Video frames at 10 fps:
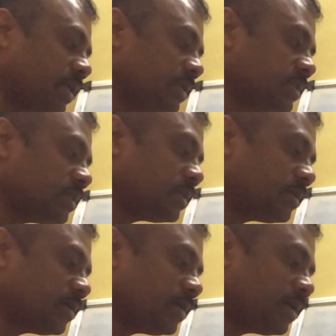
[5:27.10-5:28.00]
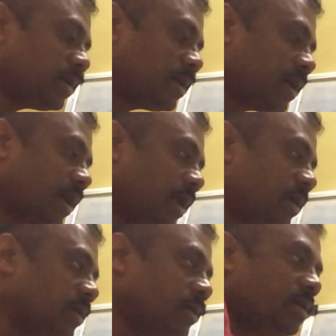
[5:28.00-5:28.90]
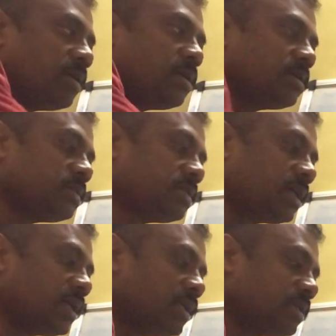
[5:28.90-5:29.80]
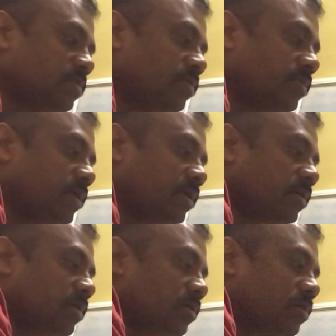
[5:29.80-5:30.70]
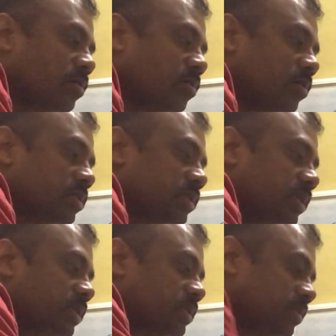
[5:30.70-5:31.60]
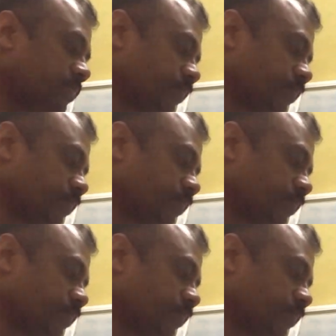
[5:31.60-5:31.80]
x, and sin x will be cos x.